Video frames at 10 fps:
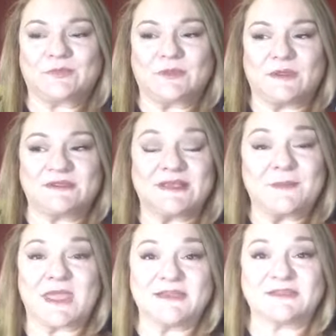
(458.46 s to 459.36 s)
in some
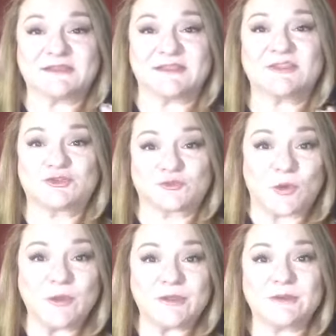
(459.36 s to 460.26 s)
cases
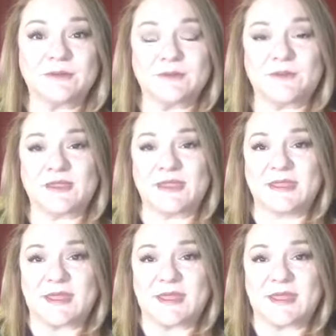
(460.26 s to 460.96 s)
destroy the